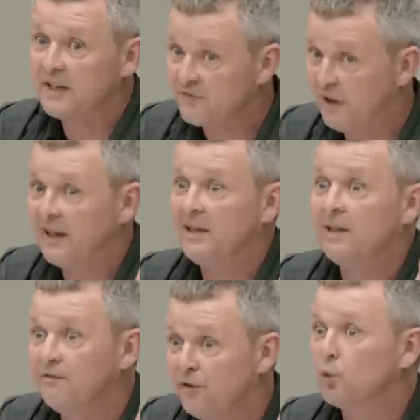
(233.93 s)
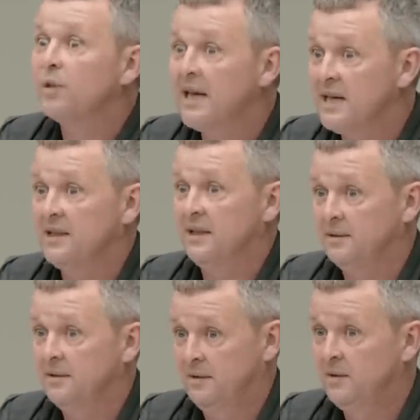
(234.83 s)
is frankly infuriating
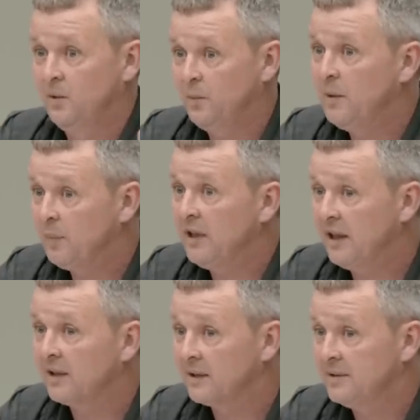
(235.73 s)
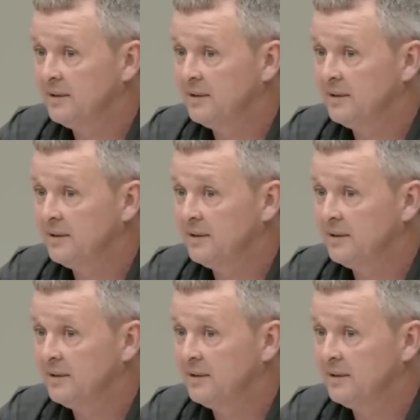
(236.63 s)
people here